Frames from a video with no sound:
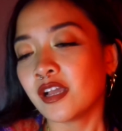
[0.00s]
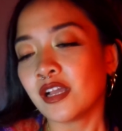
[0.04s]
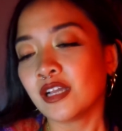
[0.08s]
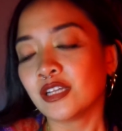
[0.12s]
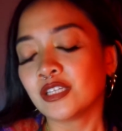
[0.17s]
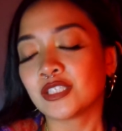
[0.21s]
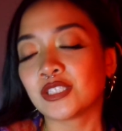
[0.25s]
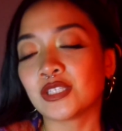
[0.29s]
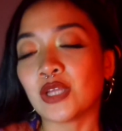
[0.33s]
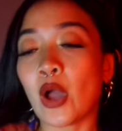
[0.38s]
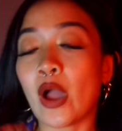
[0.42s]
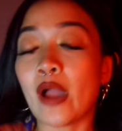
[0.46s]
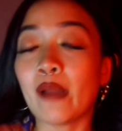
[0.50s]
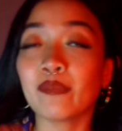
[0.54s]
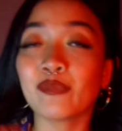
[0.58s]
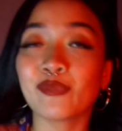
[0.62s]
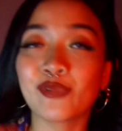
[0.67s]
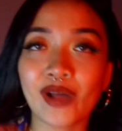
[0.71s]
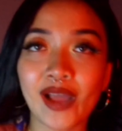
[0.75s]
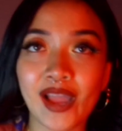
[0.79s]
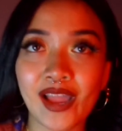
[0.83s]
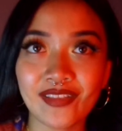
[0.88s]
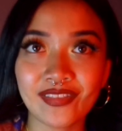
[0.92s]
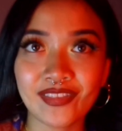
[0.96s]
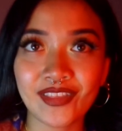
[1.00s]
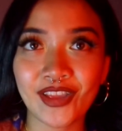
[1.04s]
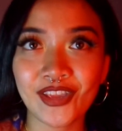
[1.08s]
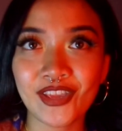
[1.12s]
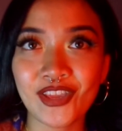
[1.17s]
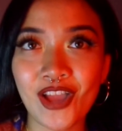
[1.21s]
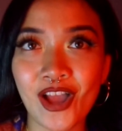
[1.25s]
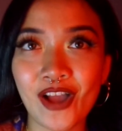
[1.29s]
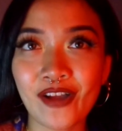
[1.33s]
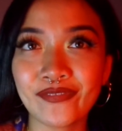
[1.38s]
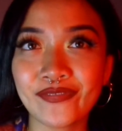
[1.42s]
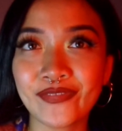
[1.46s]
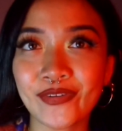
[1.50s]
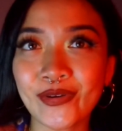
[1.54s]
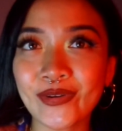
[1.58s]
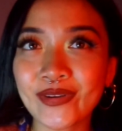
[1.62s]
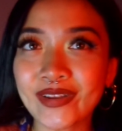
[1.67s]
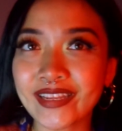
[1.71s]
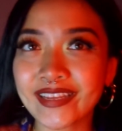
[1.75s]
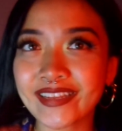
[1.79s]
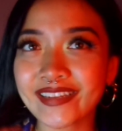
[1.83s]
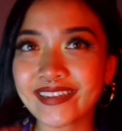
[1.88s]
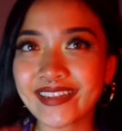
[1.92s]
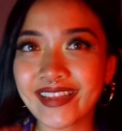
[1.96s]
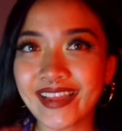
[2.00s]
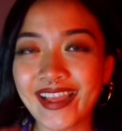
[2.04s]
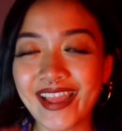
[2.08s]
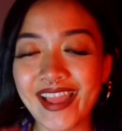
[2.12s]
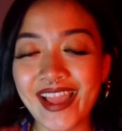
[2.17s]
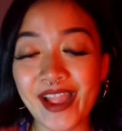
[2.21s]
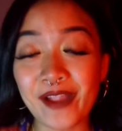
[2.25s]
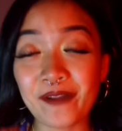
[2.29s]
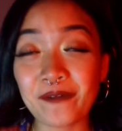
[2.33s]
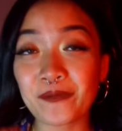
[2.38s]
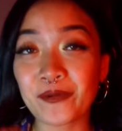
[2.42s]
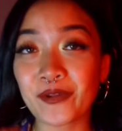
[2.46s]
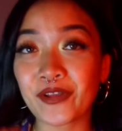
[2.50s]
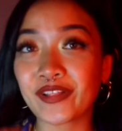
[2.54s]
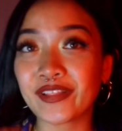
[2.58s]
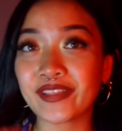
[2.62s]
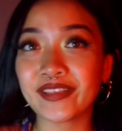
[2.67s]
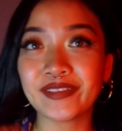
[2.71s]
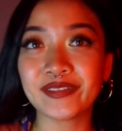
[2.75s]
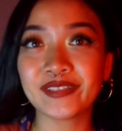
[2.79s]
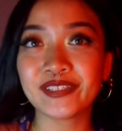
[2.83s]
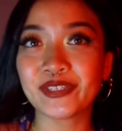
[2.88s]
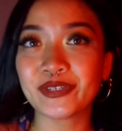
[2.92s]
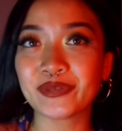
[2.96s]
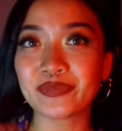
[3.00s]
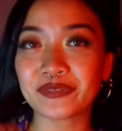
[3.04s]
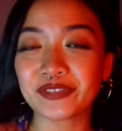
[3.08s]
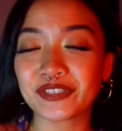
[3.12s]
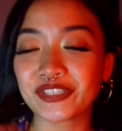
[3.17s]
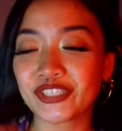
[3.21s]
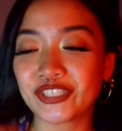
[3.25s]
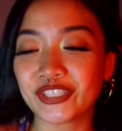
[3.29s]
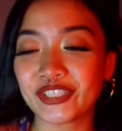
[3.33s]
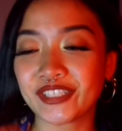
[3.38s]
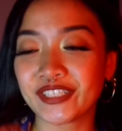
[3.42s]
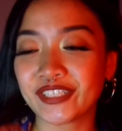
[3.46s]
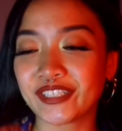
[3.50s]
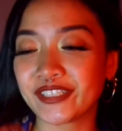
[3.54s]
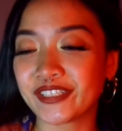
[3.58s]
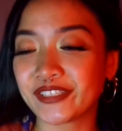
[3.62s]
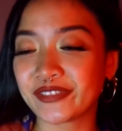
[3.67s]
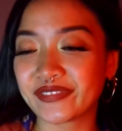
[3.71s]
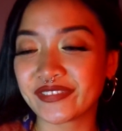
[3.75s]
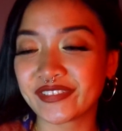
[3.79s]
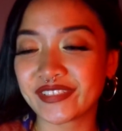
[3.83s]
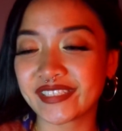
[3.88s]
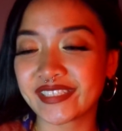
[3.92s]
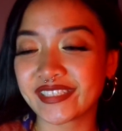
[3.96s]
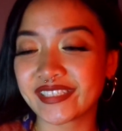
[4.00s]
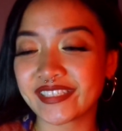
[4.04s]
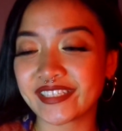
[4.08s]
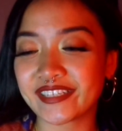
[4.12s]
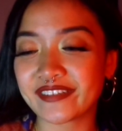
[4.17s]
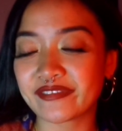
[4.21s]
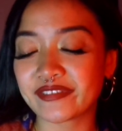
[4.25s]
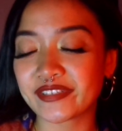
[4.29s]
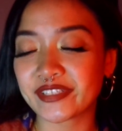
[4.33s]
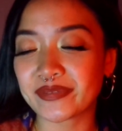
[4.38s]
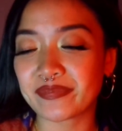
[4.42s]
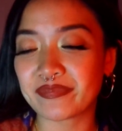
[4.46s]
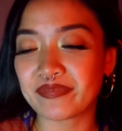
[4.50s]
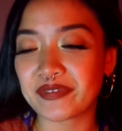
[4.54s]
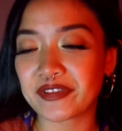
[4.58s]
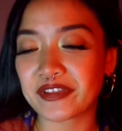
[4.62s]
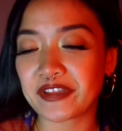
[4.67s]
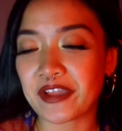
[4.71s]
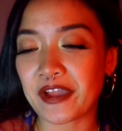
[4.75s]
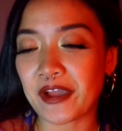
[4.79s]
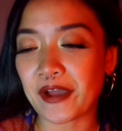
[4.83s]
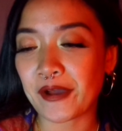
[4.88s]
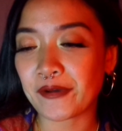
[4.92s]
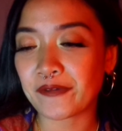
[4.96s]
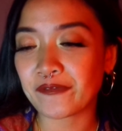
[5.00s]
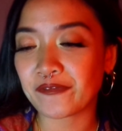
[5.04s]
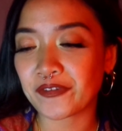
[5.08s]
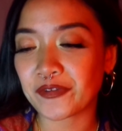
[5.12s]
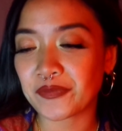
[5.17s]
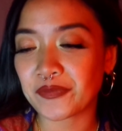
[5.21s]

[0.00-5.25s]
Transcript: So I'm glad that y'all voted. I really do appreciate it. It was a big help for